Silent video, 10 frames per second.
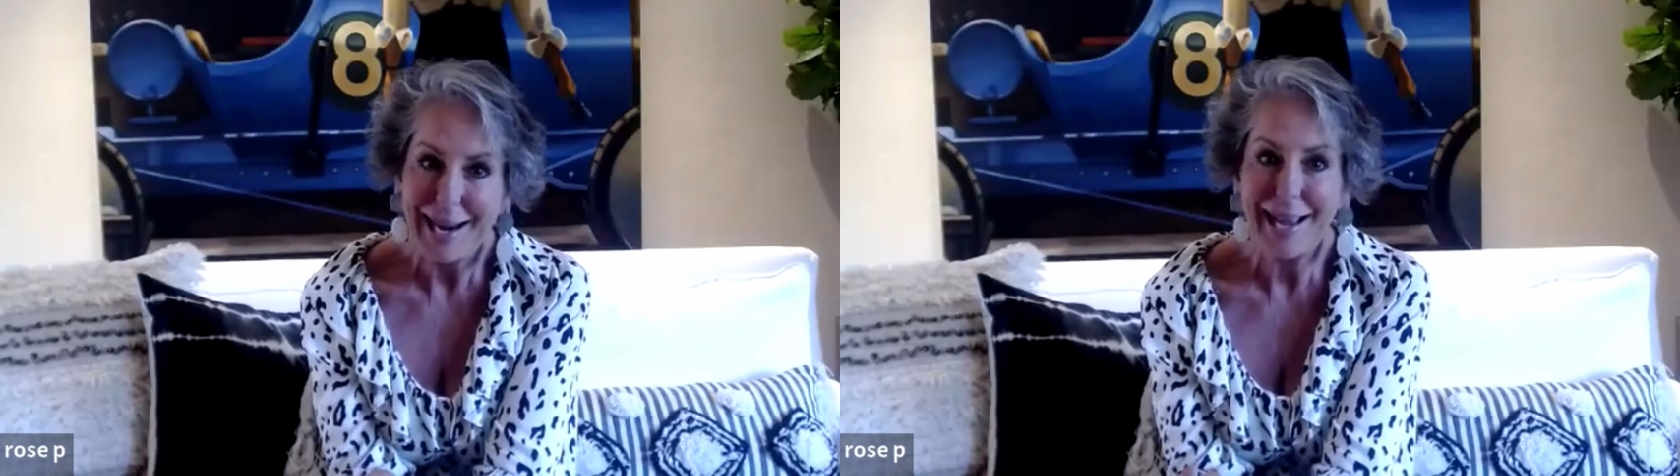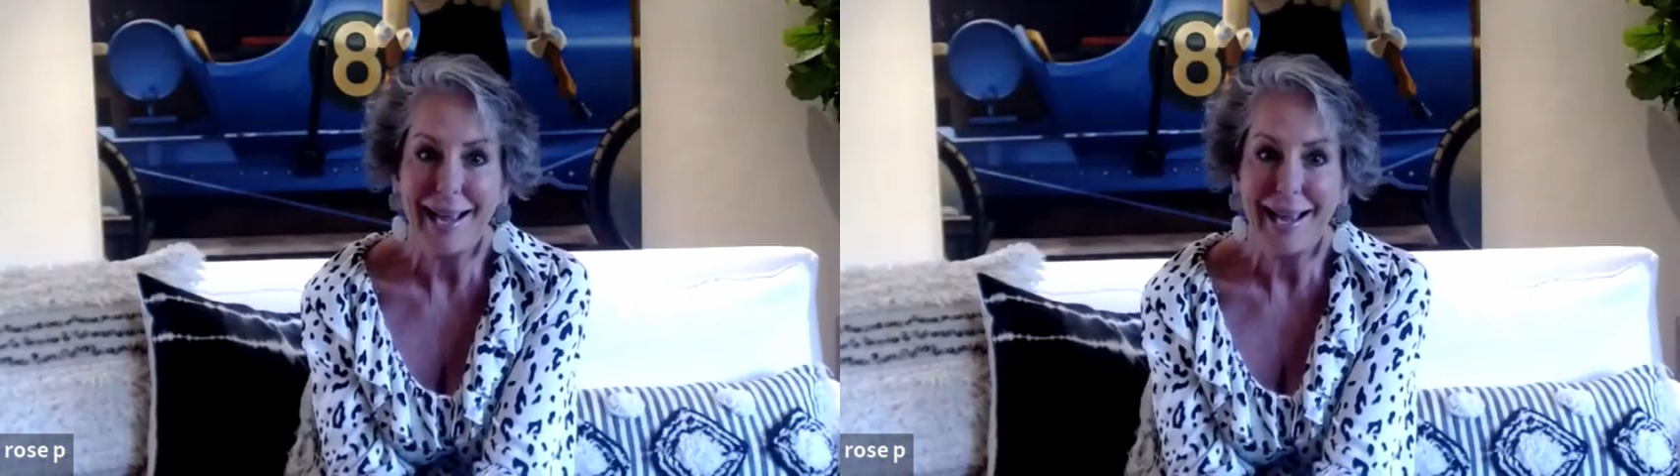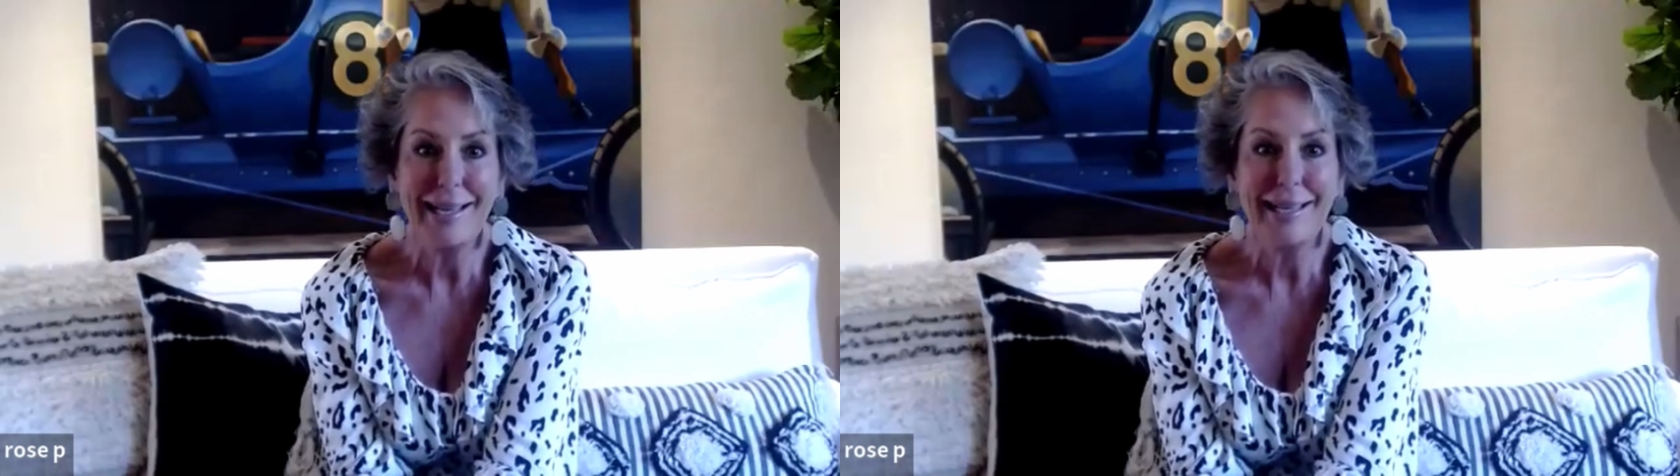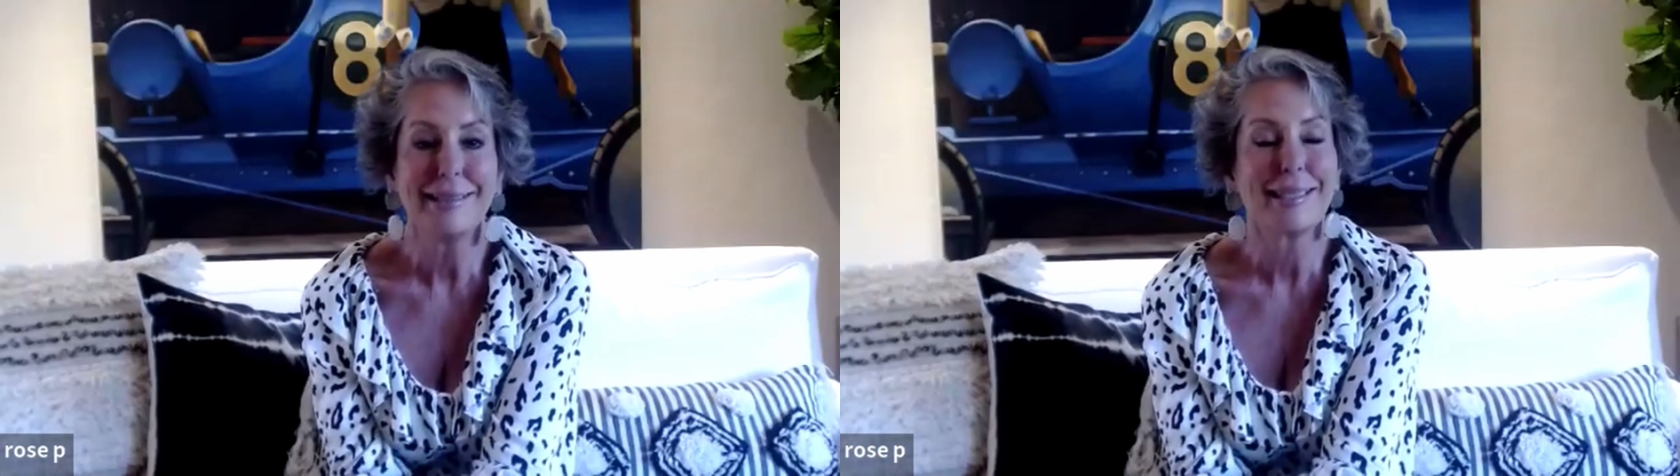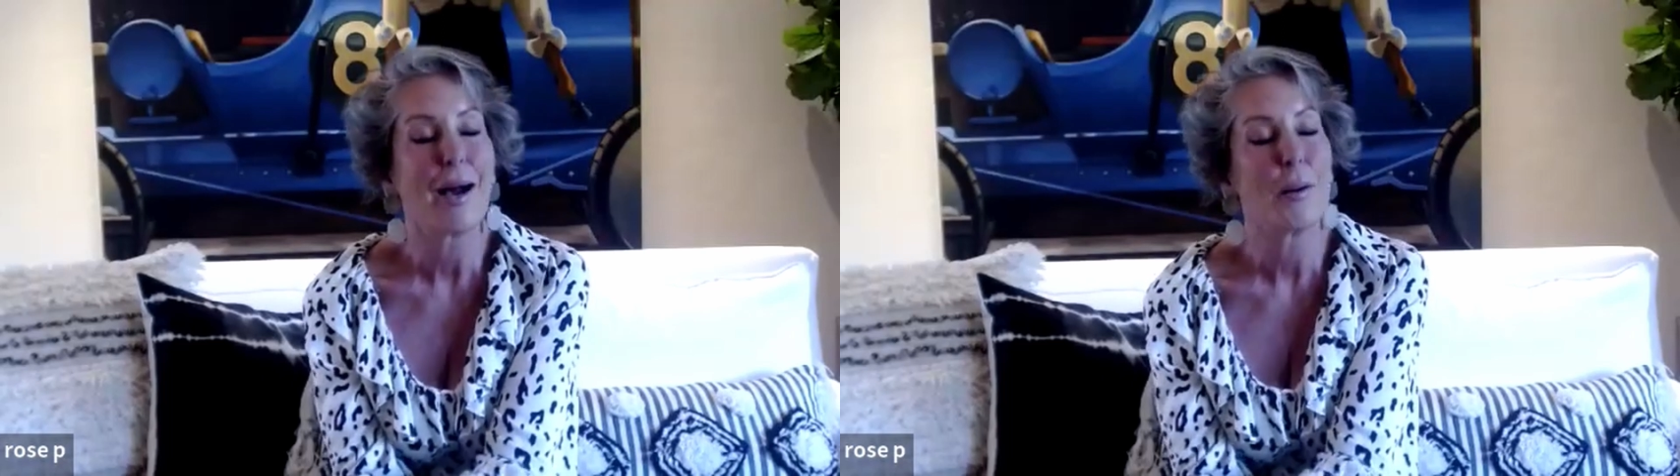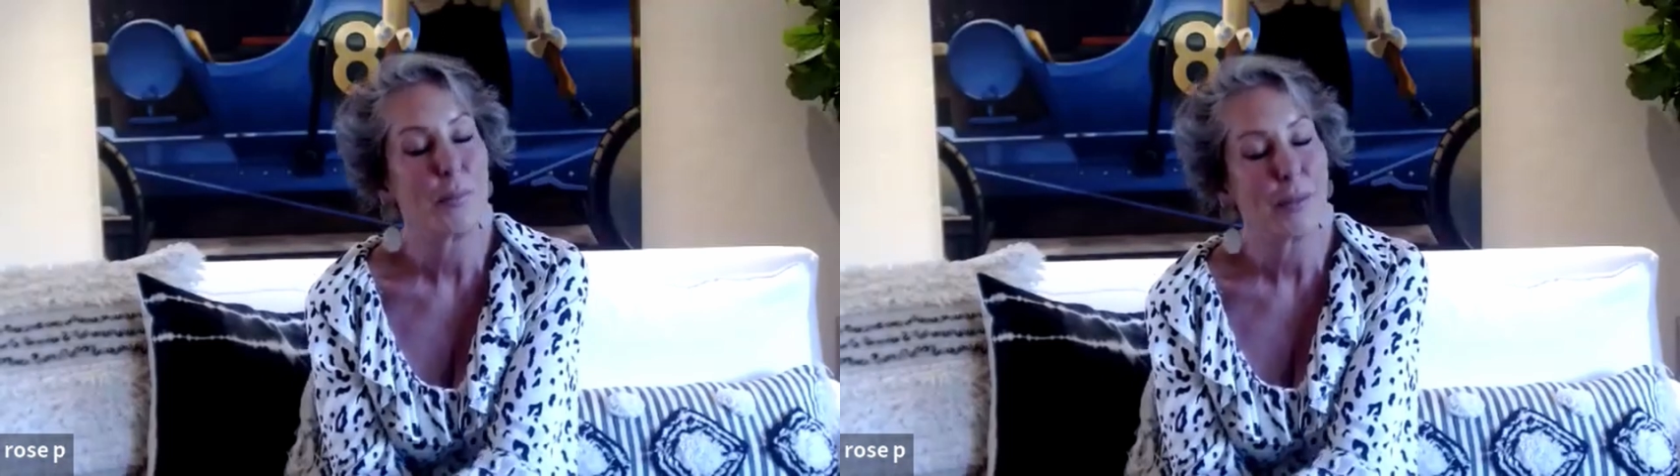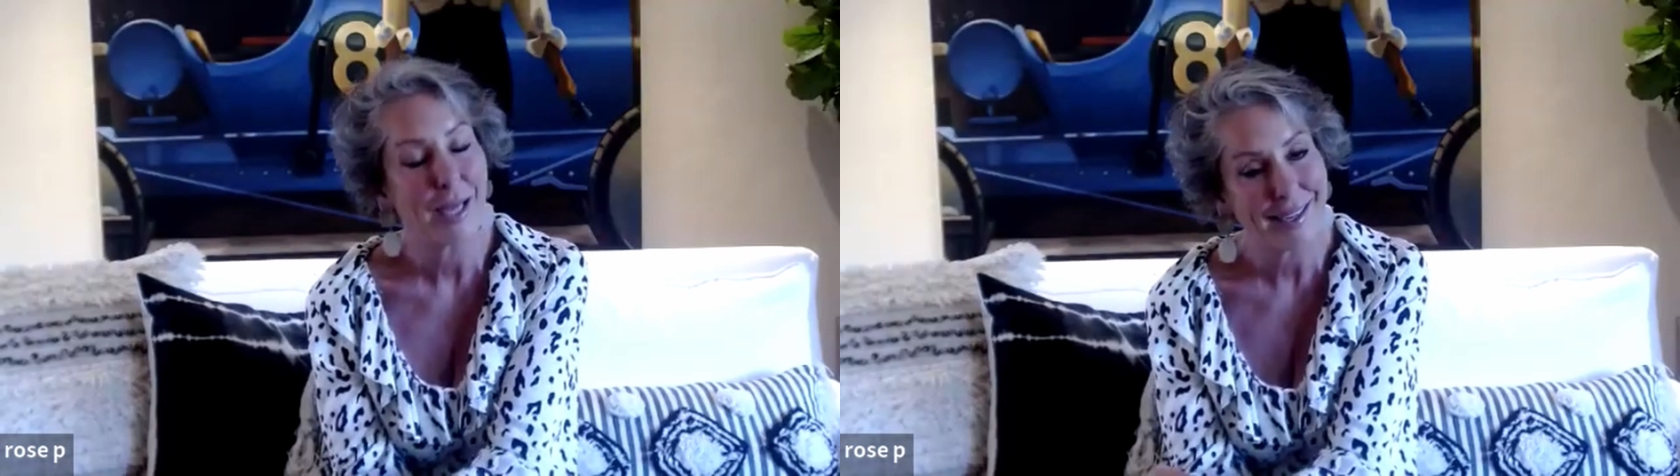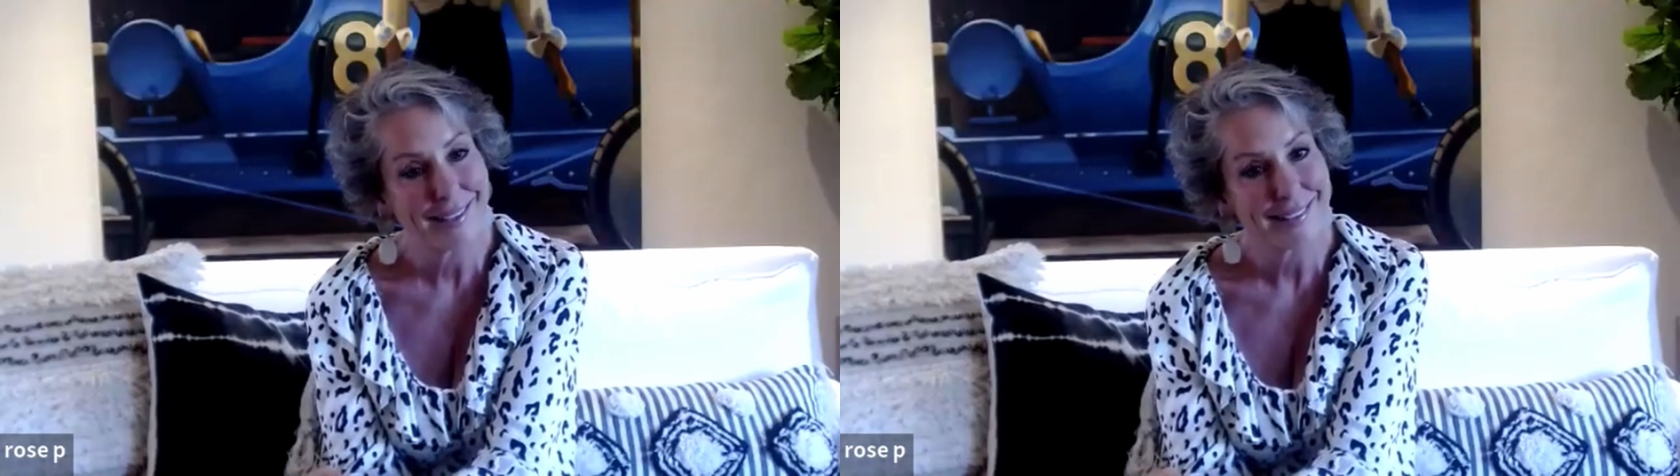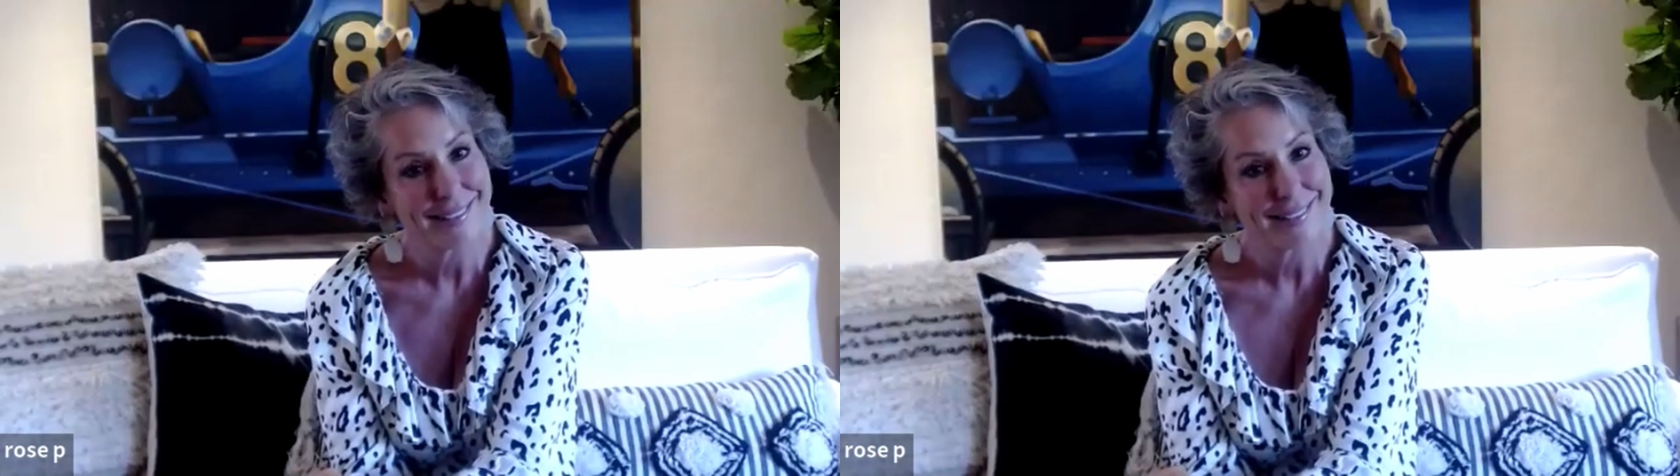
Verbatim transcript: and a big,